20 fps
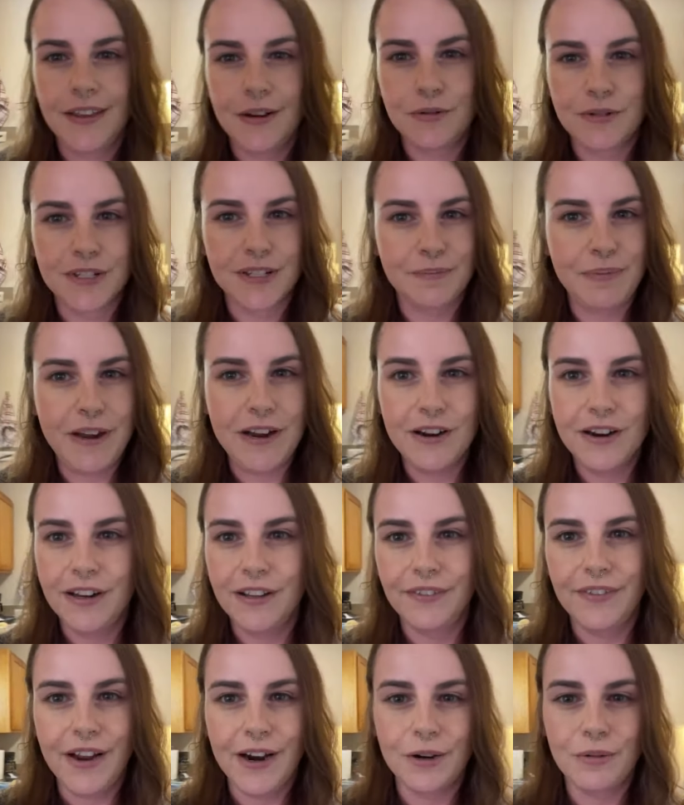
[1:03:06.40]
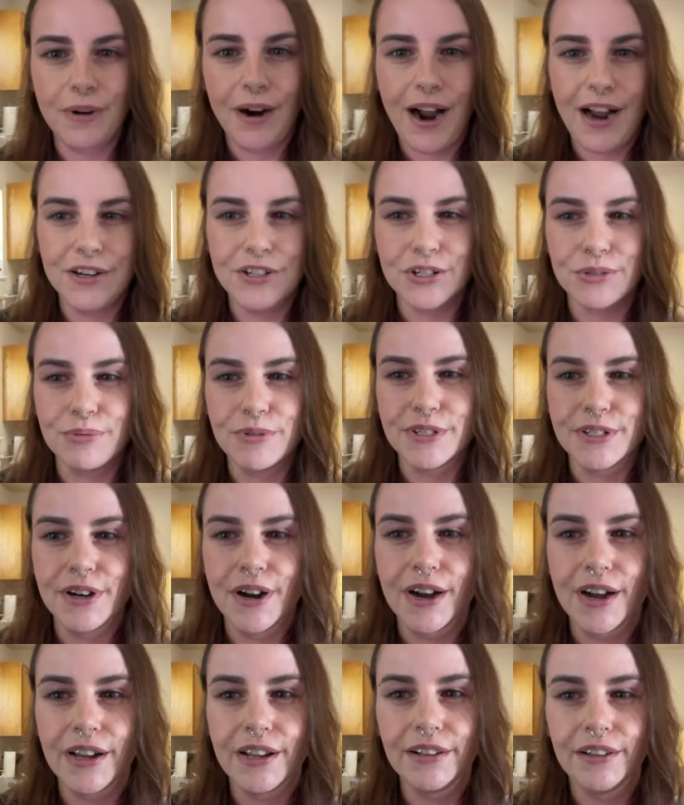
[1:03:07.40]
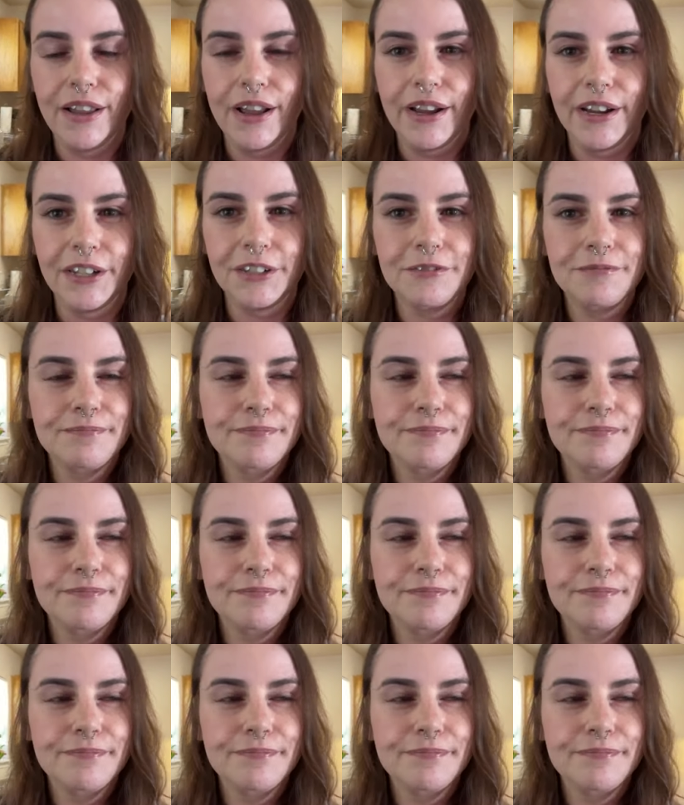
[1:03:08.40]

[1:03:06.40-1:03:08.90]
there was a period there where I just was not like,